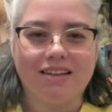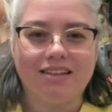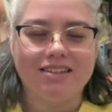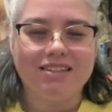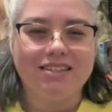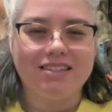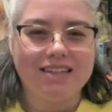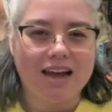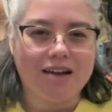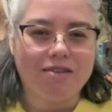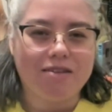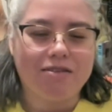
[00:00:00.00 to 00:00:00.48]

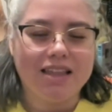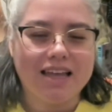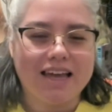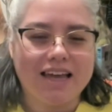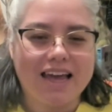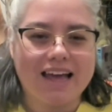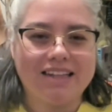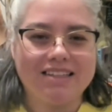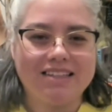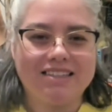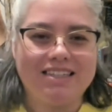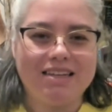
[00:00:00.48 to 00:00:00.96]
Lestat really
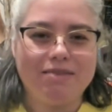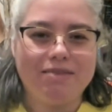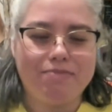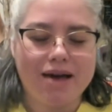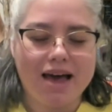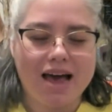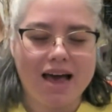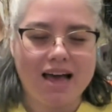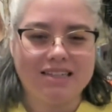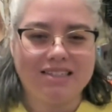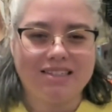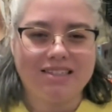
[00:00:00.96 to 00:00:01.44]
can't see
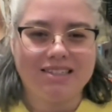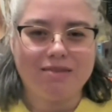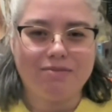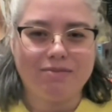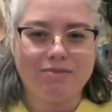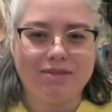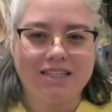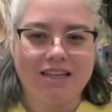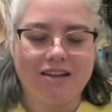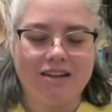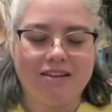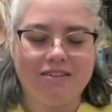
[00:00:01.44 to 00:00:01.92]
past
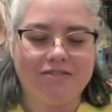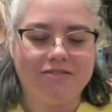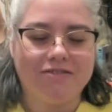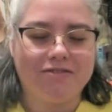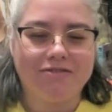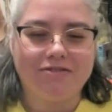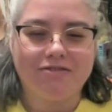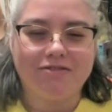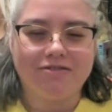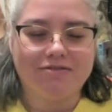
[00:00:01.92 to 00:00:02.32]
himself